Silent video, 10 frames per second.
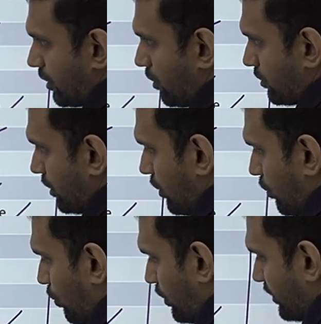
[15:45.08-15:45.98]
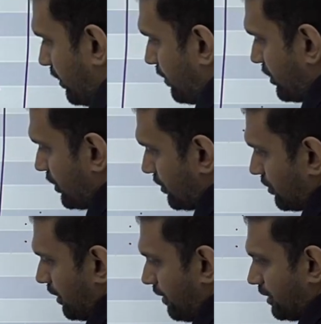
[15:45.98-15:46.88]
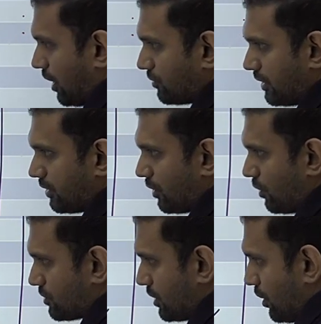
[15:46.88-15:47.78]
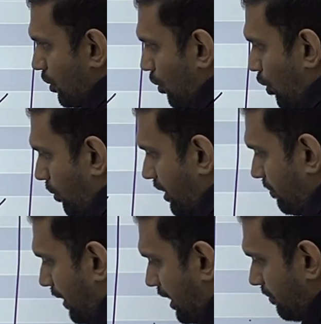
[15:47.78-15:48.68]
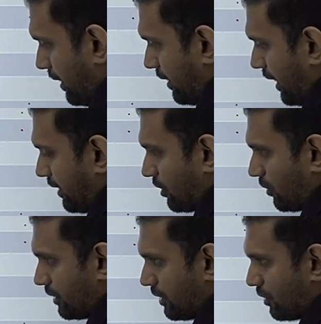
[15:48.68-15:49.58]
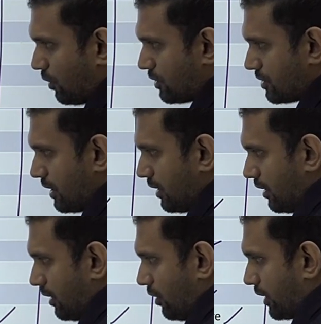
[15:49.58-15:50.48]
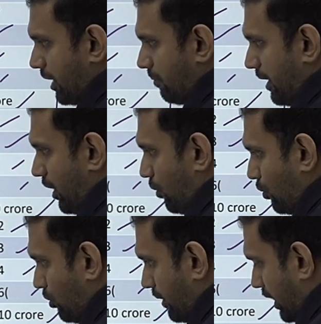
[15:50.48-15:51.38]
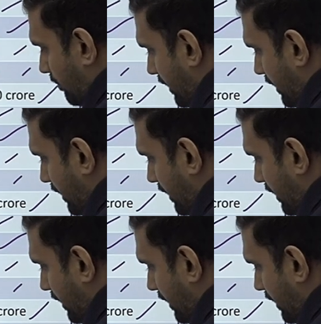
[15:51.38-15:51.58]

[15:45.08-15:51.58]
crores, roads and bridges 7,000 crores, home department 9,000 crores, okay, mana uru mana